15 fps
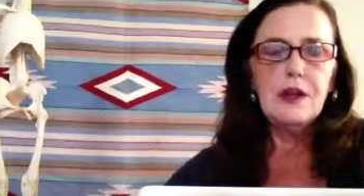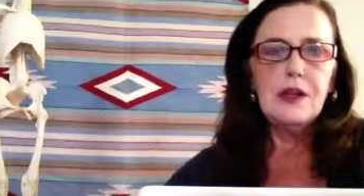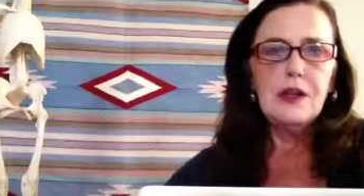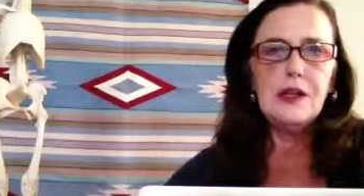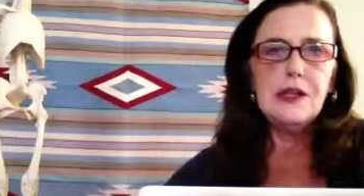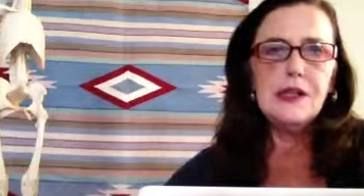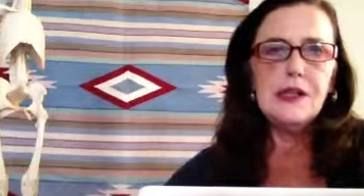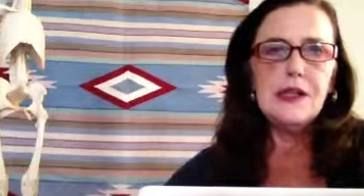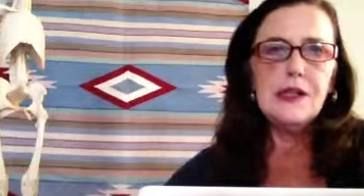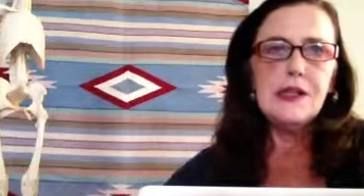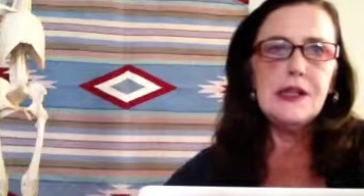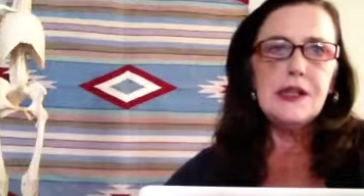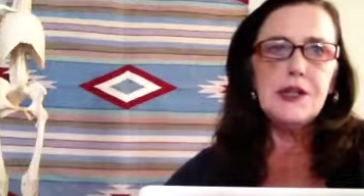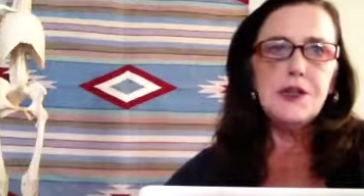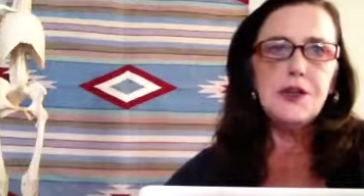This is an
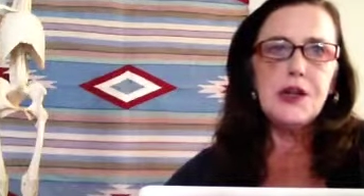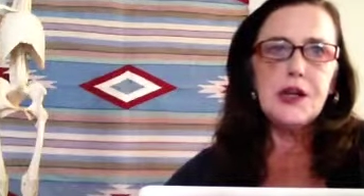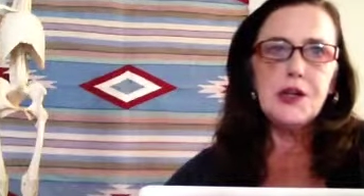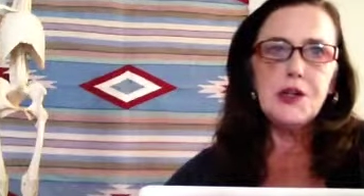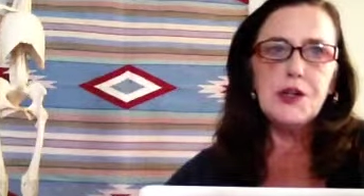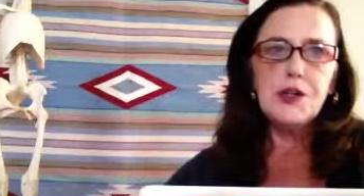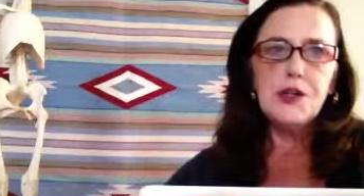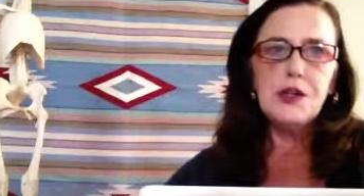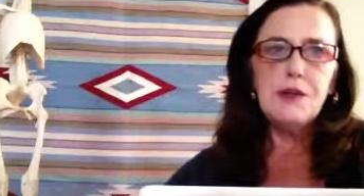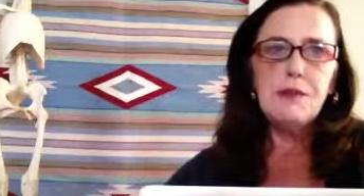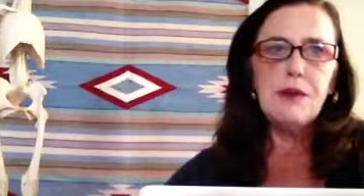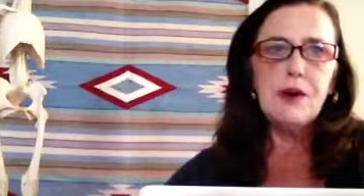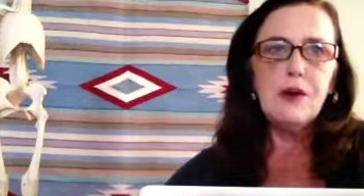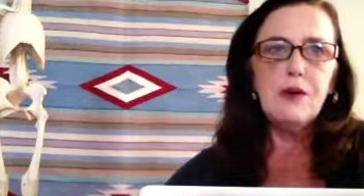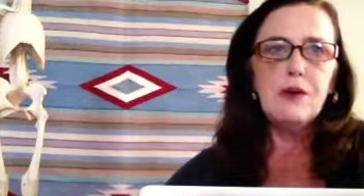introduction to the
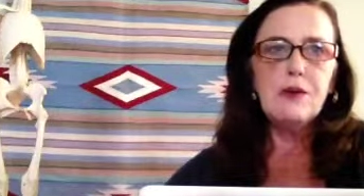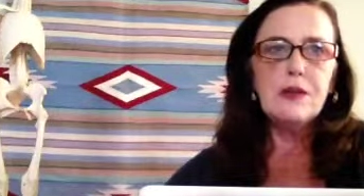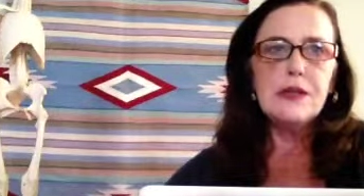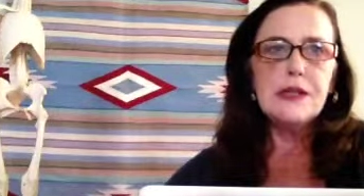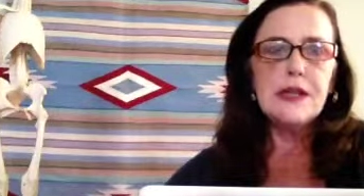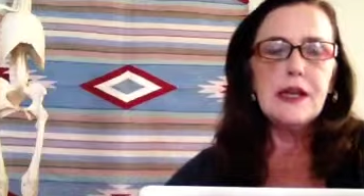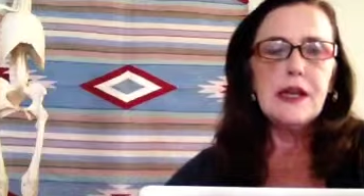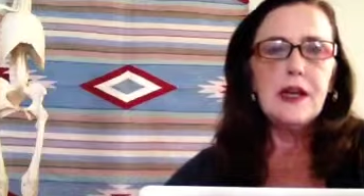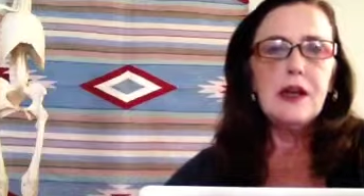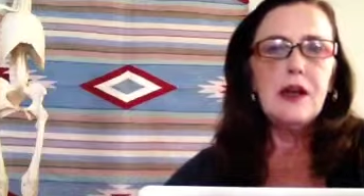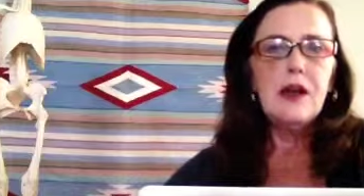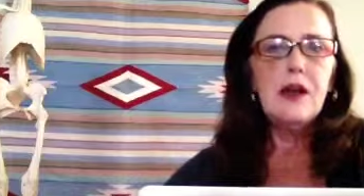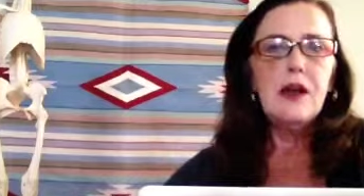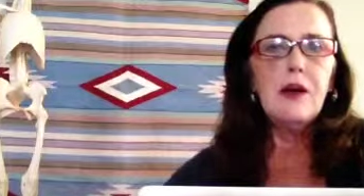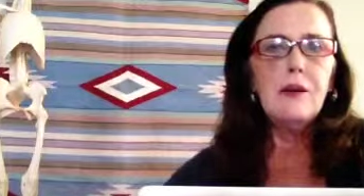bones
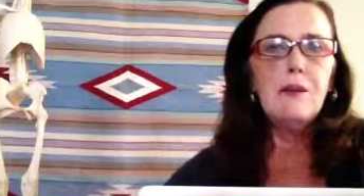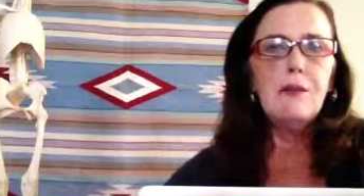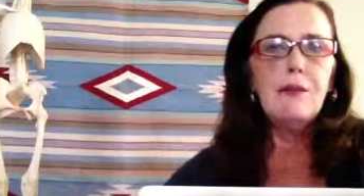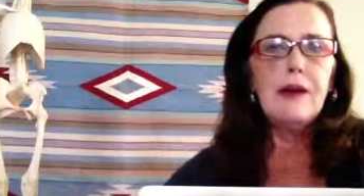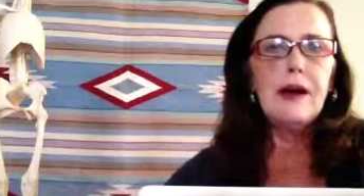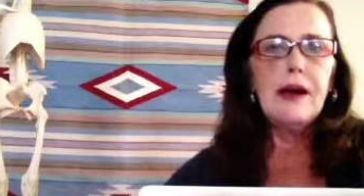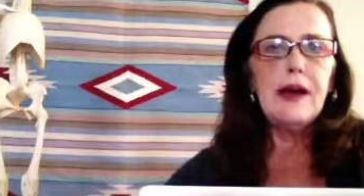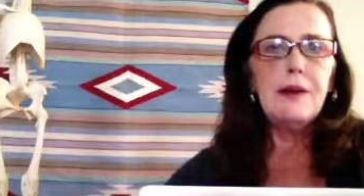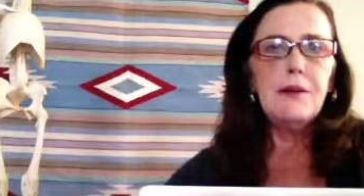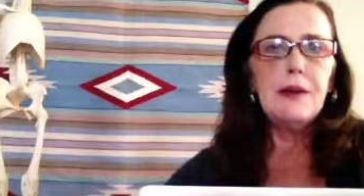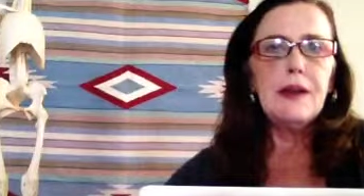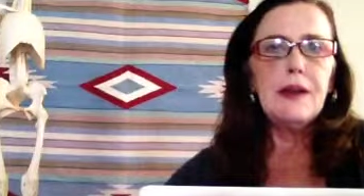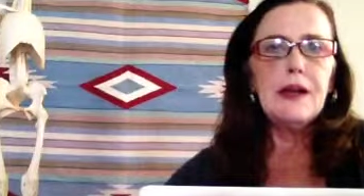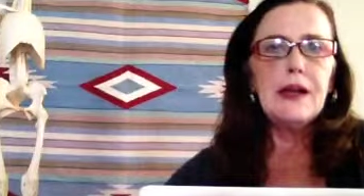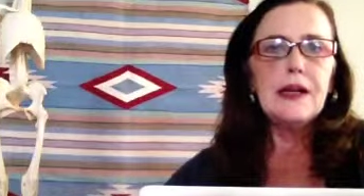by
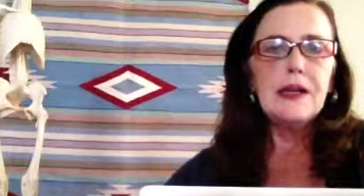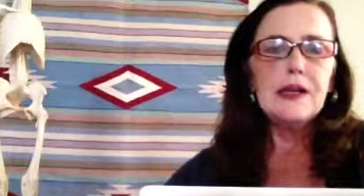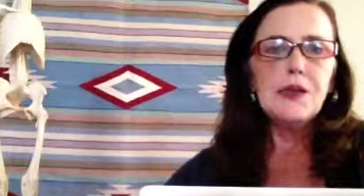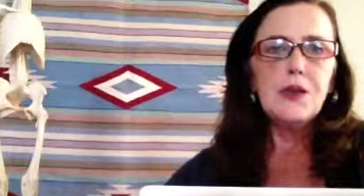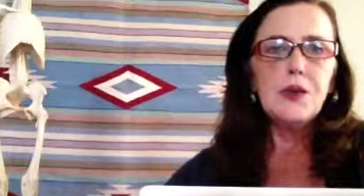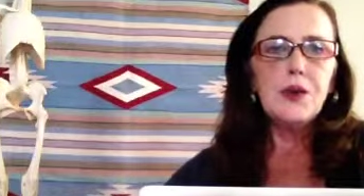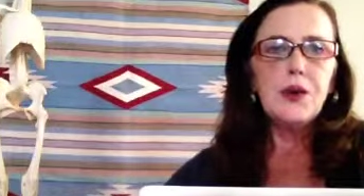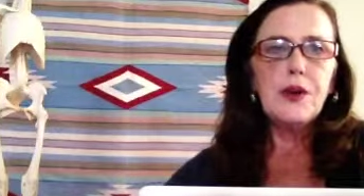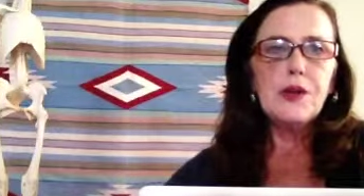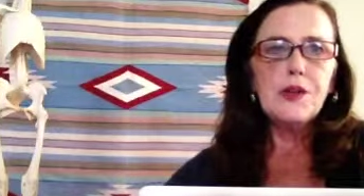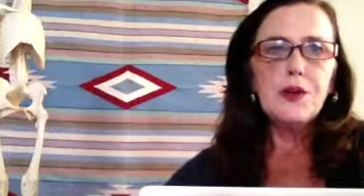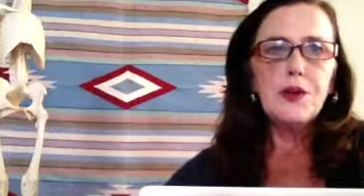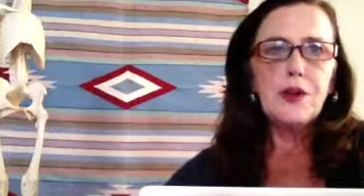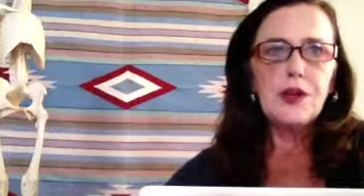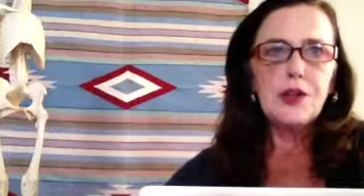Pilates Core
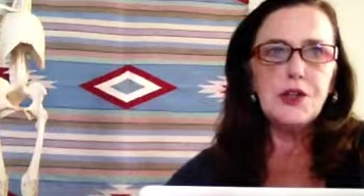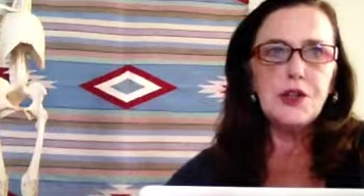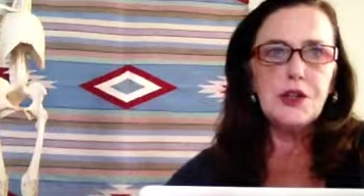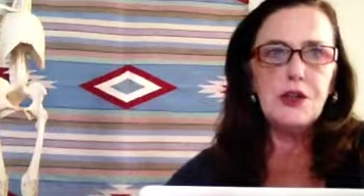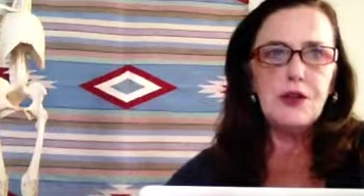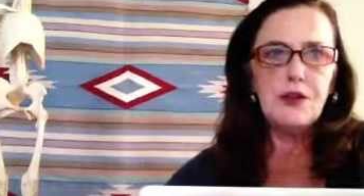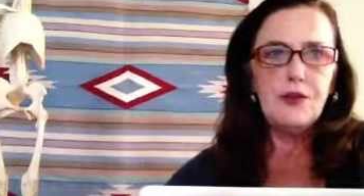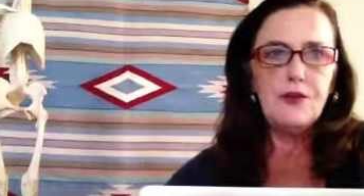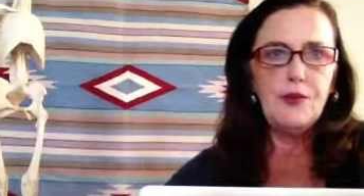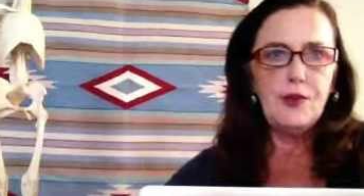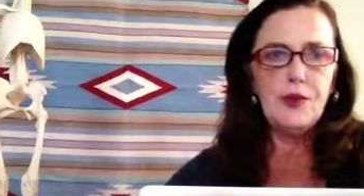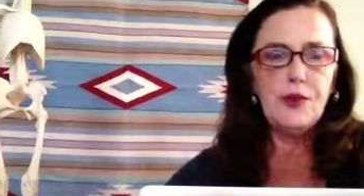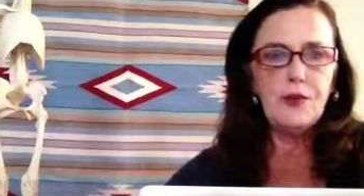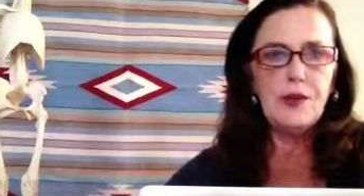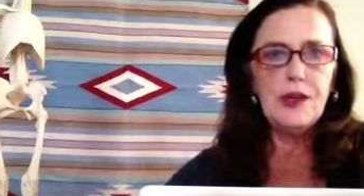Integration for
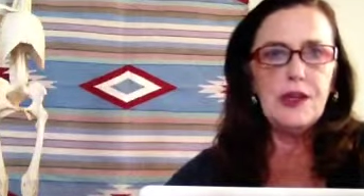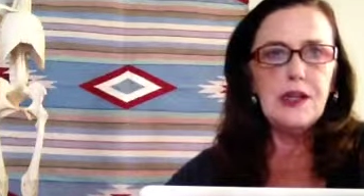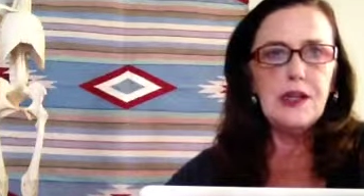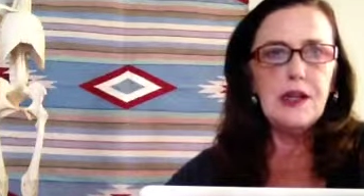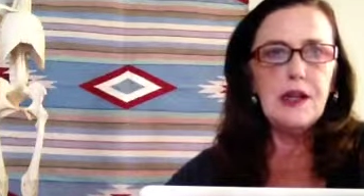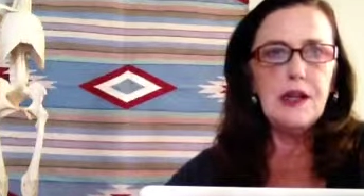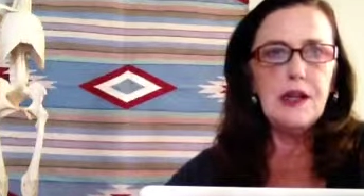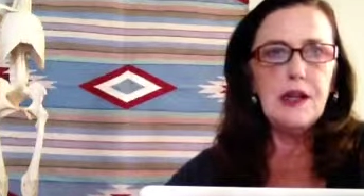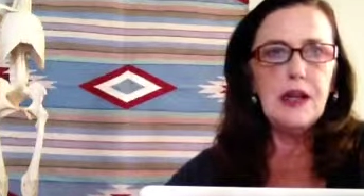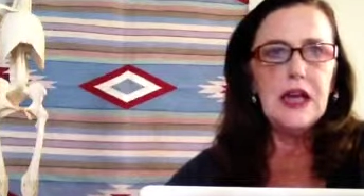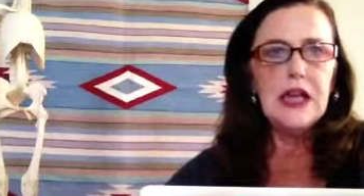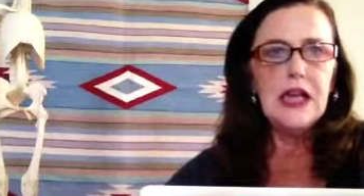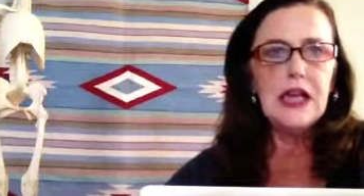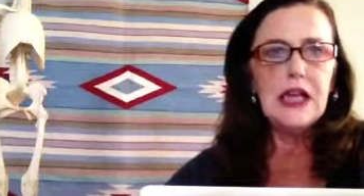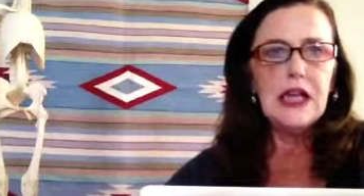3D
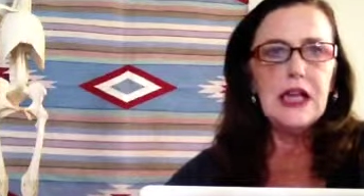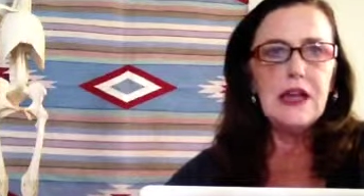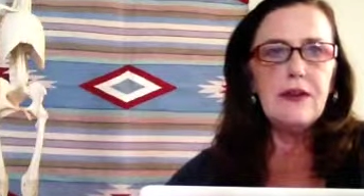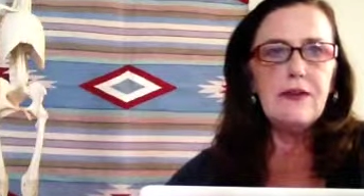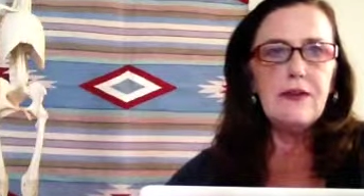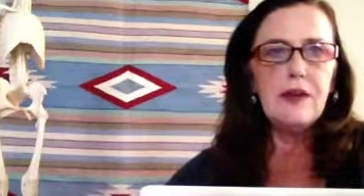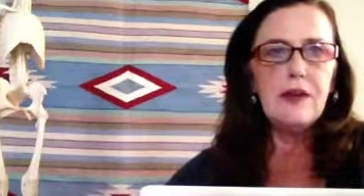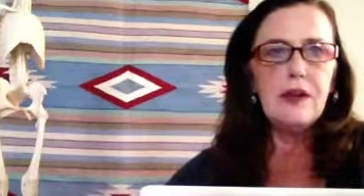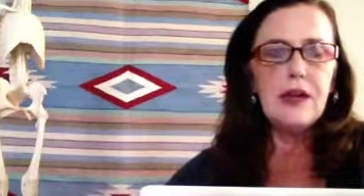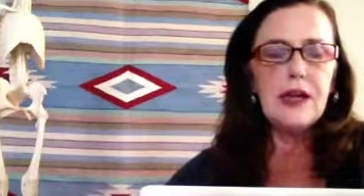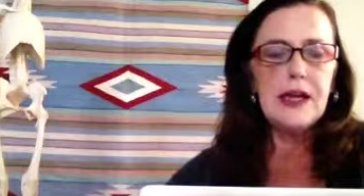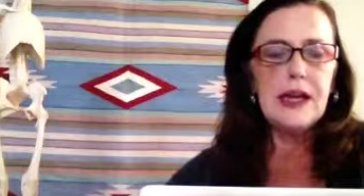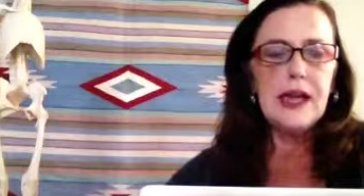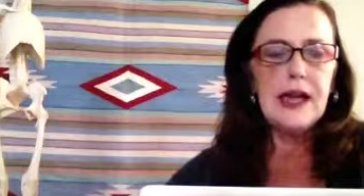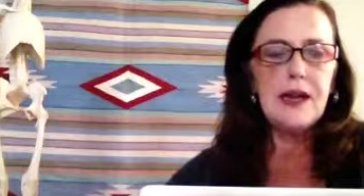Clayful
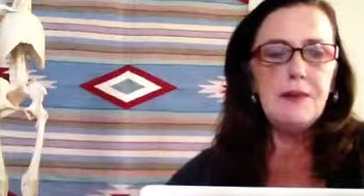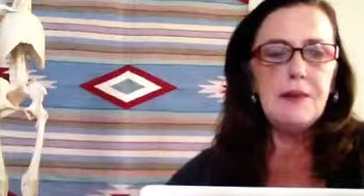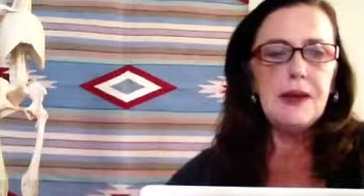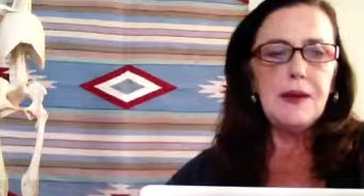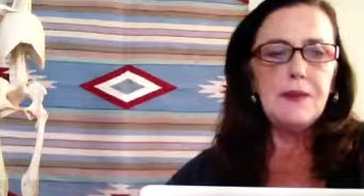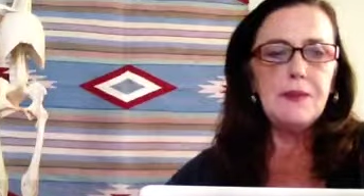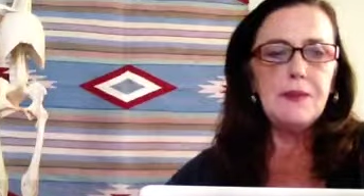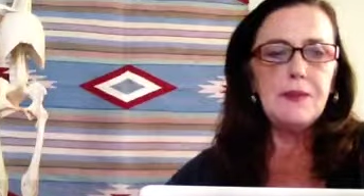Anatomy.